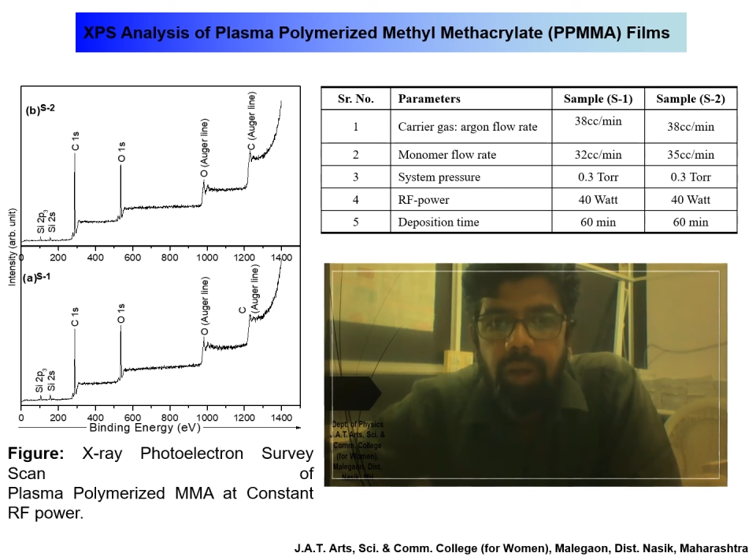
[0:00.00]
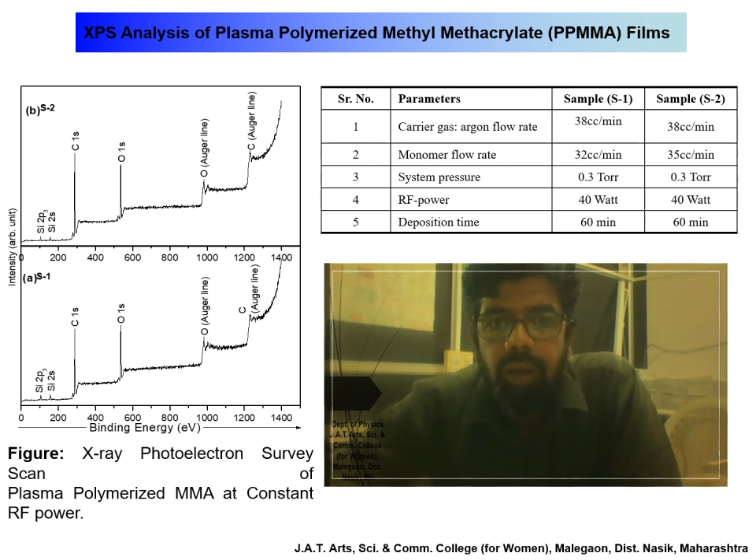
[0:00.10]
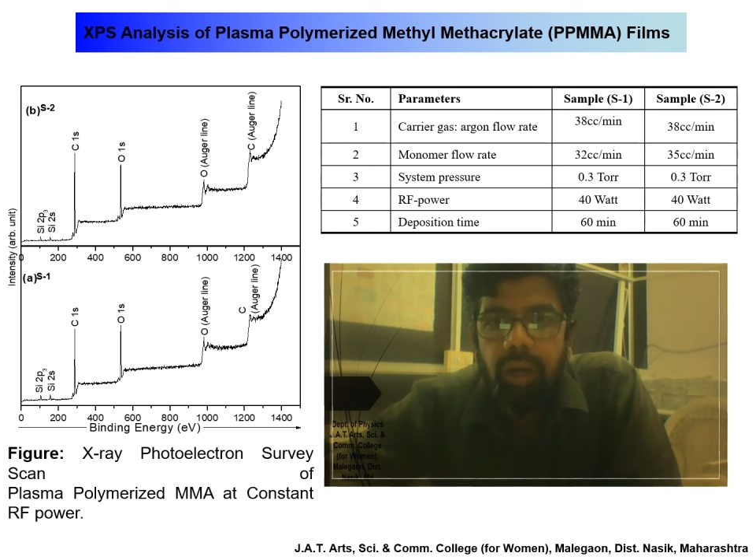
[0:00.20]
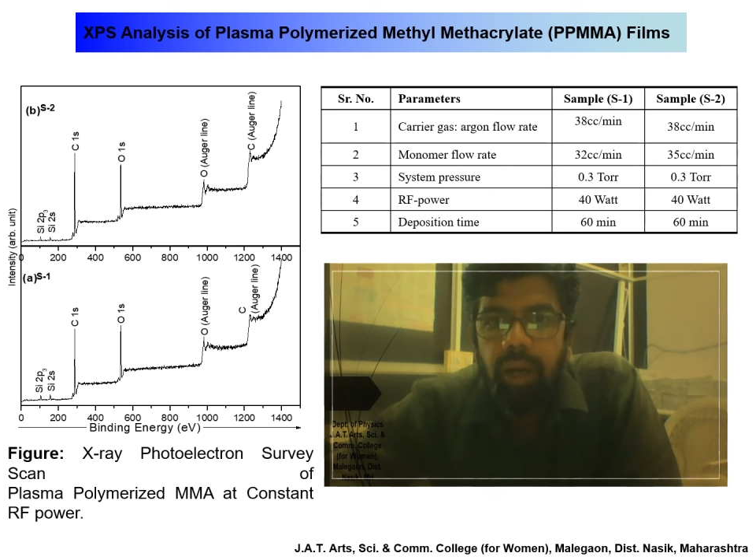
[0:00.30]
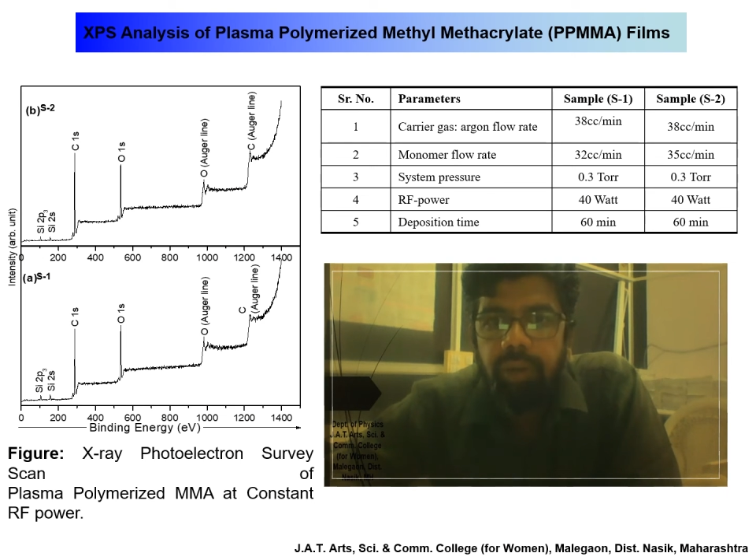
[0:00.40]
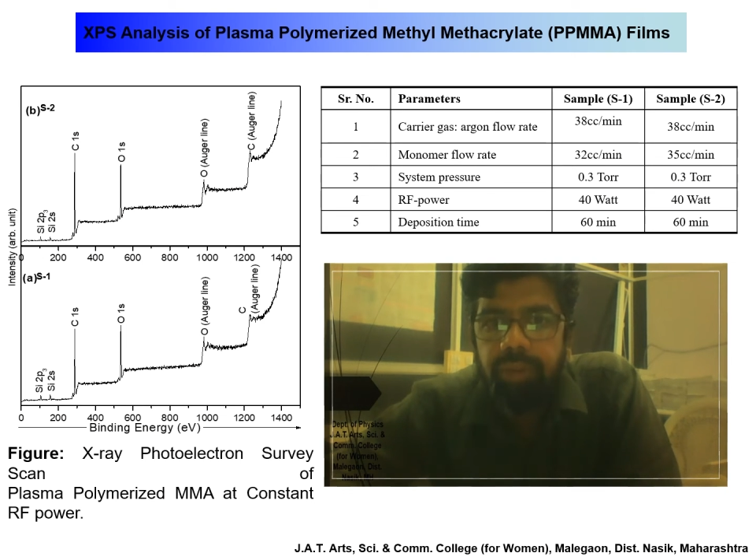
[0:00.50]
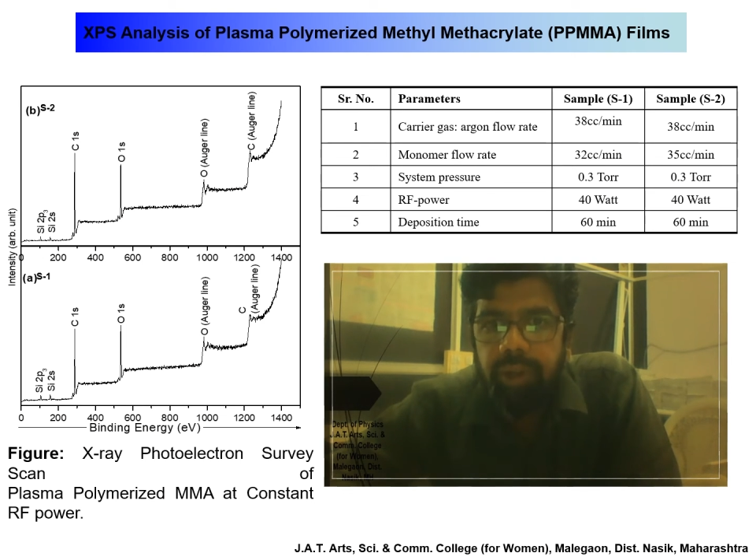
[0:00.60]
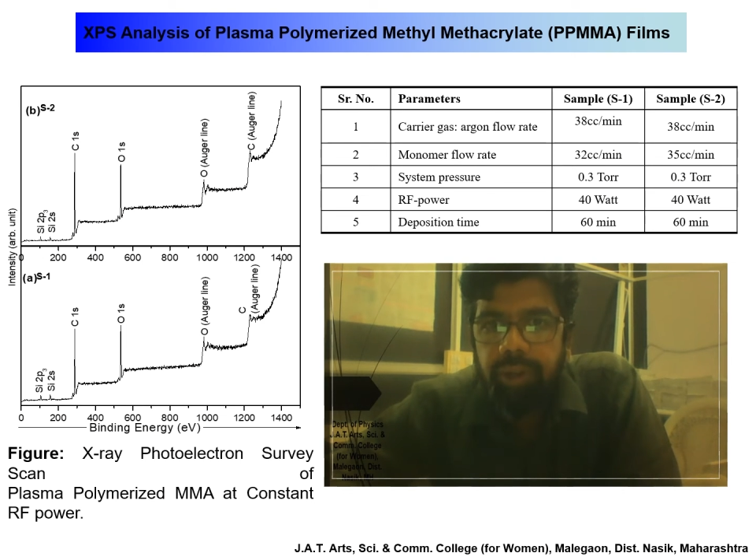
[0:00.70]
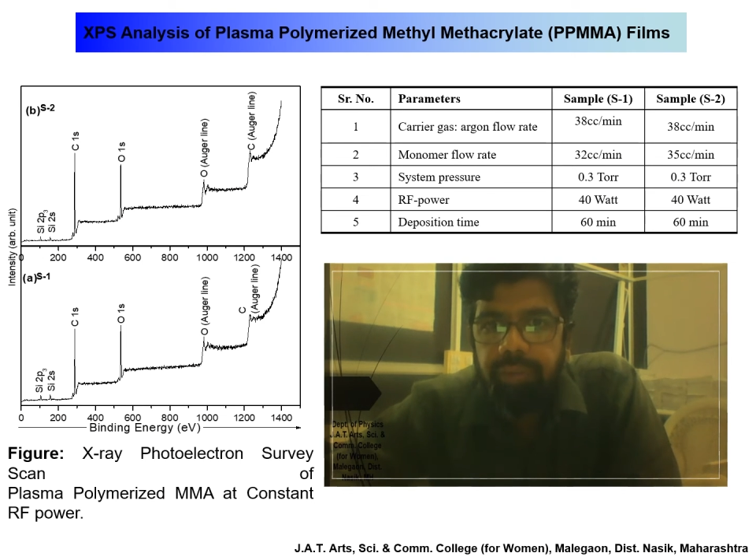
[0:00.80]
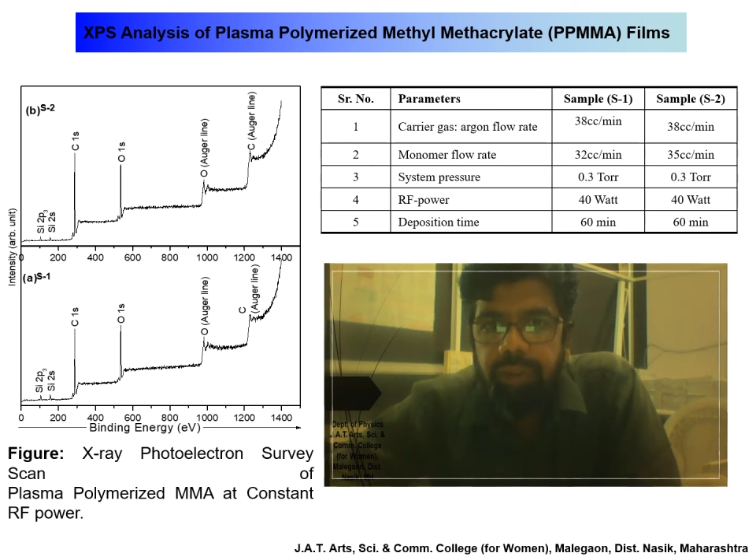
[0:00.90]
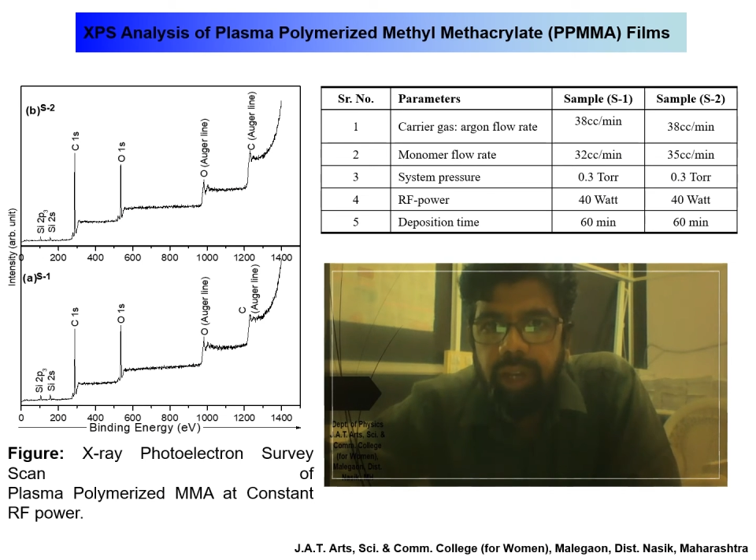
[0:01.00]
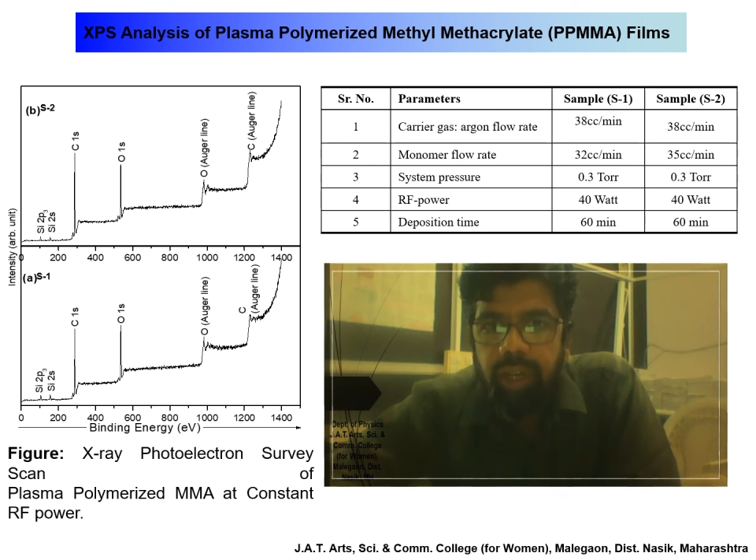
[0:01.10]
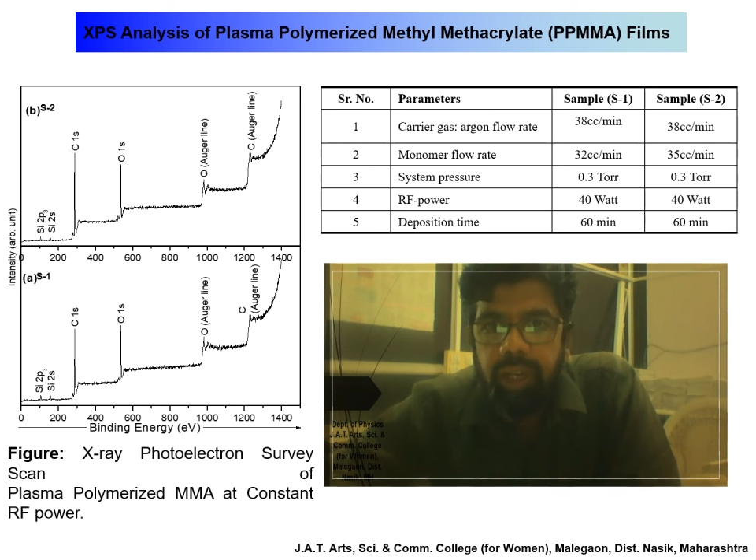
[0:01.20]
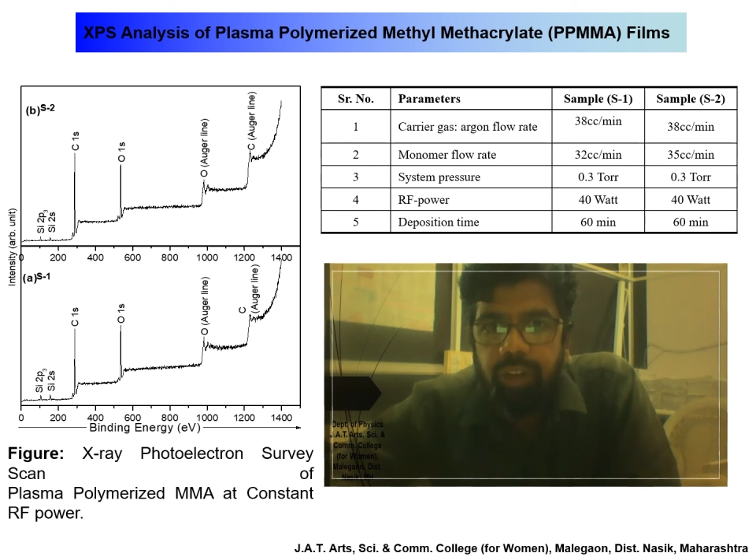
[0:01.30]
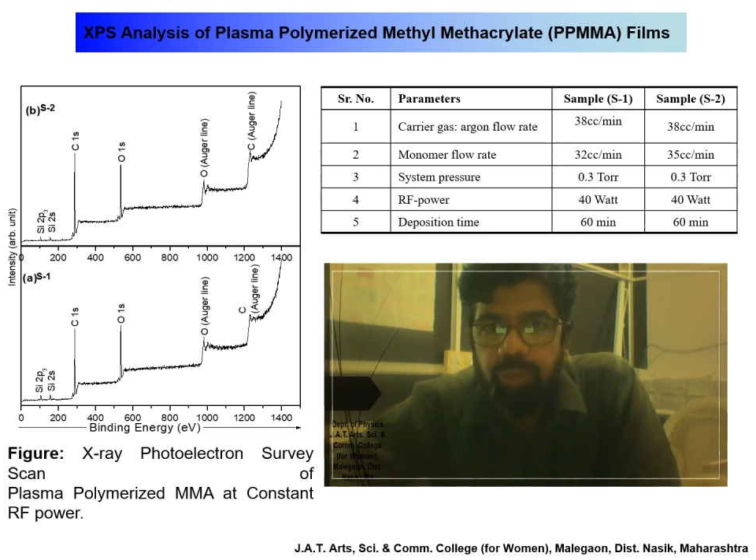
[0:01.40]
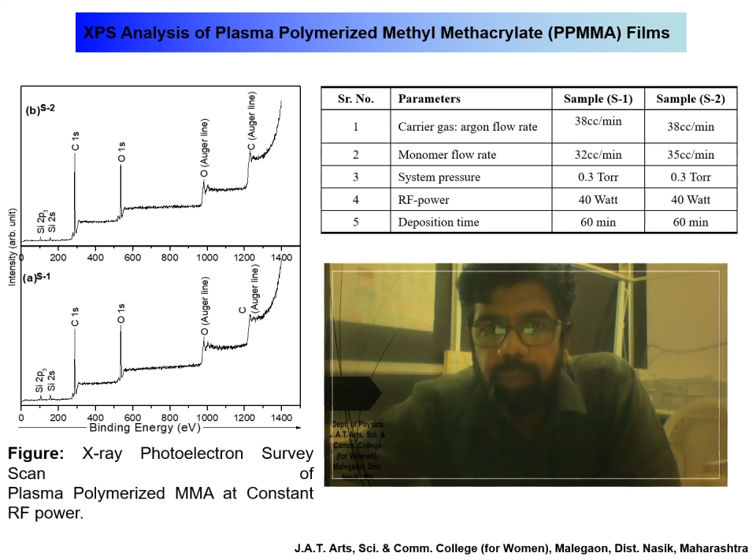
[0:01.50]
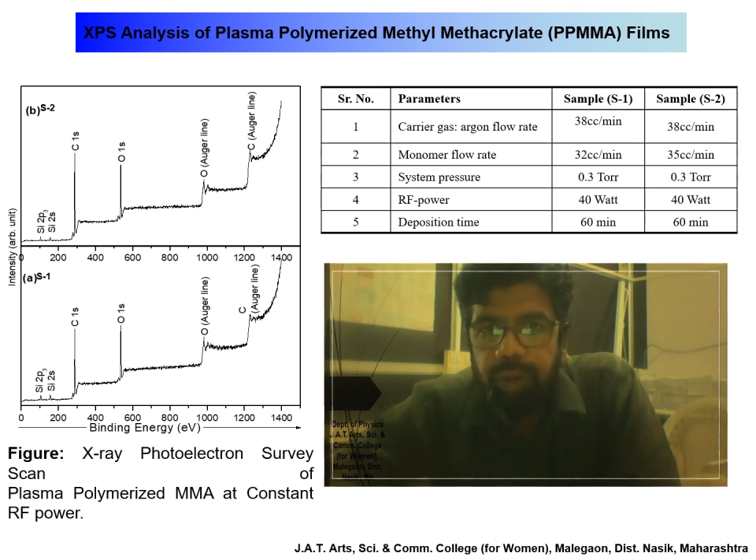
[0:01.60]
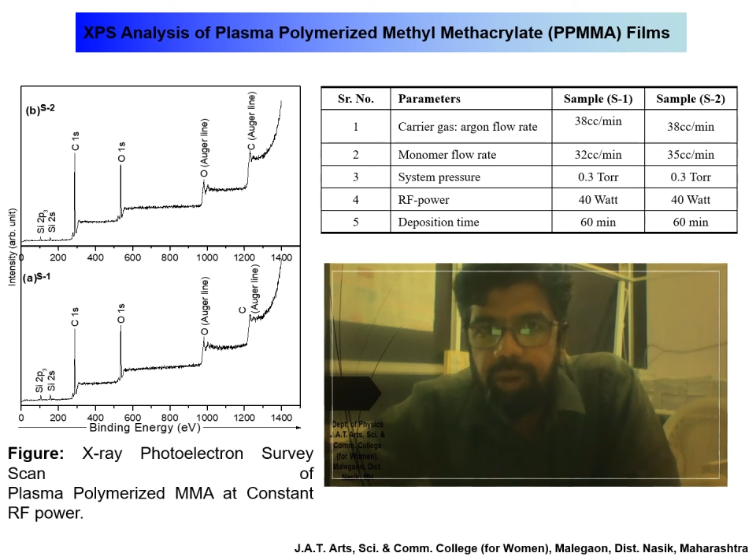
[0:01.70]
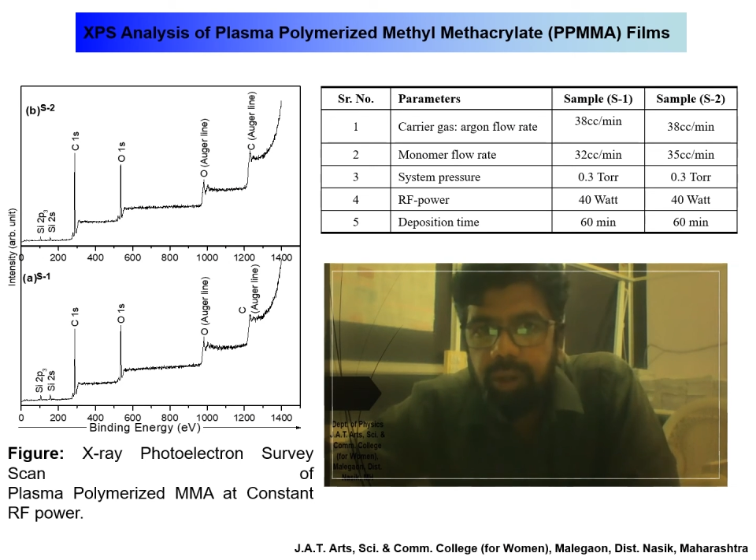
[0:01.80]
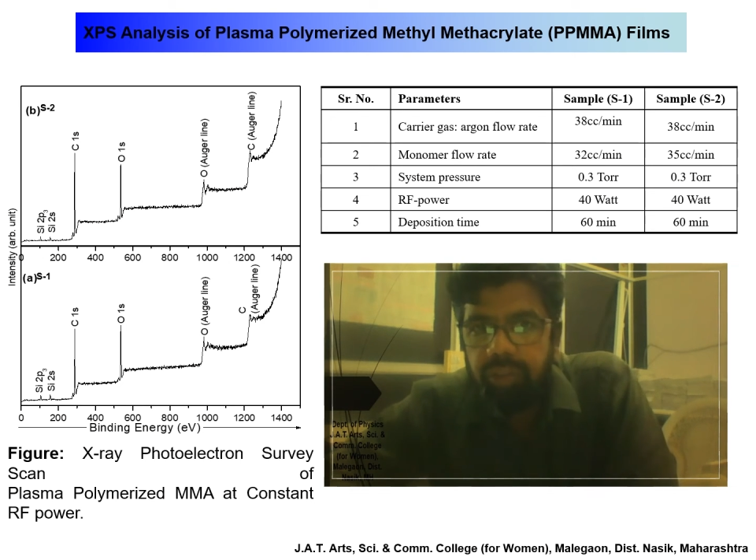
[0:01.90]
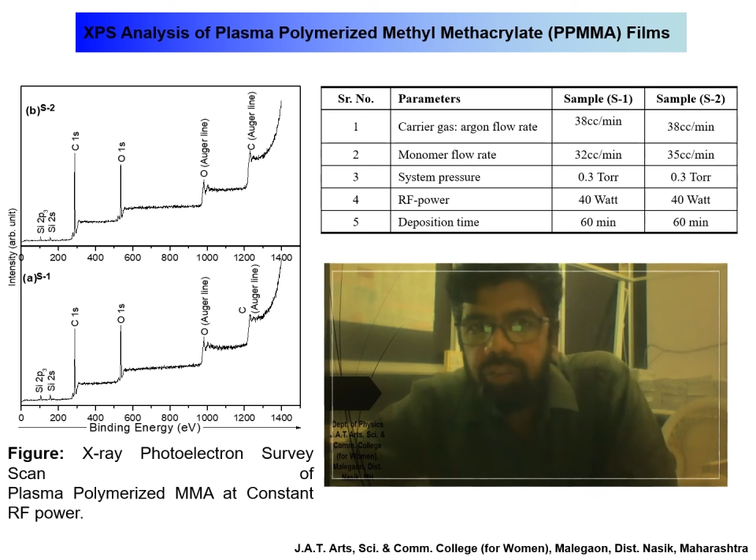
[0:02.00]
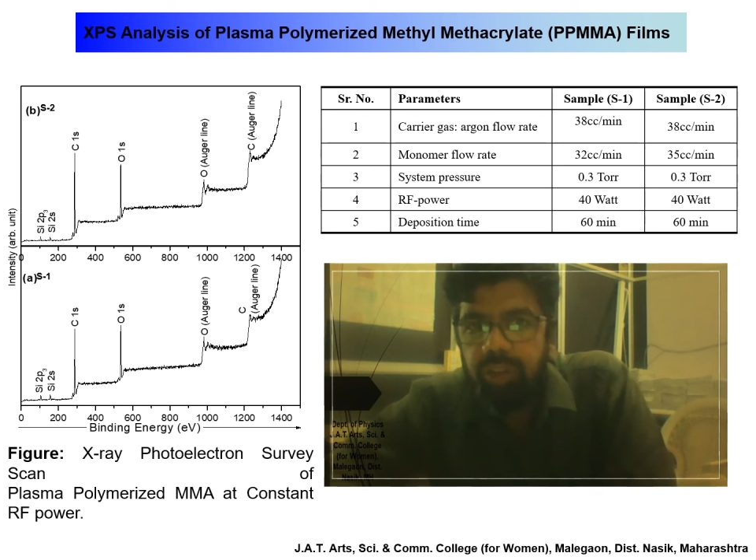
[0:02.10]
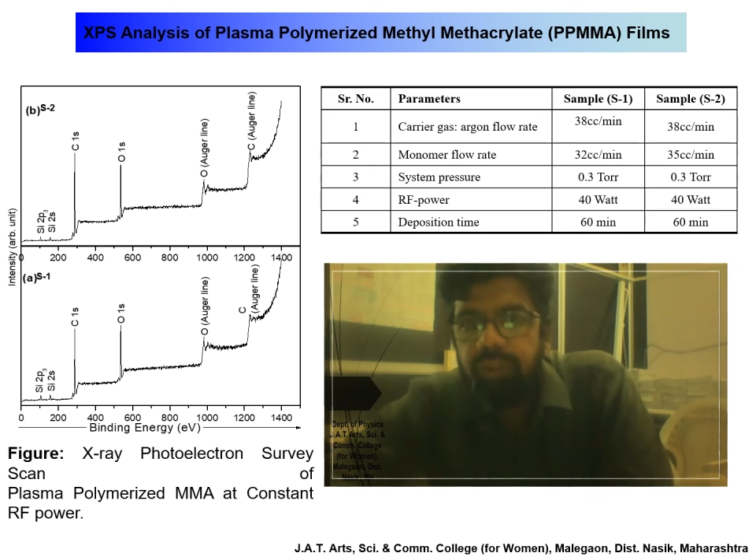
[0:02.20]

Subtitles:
After FTIR spectra, same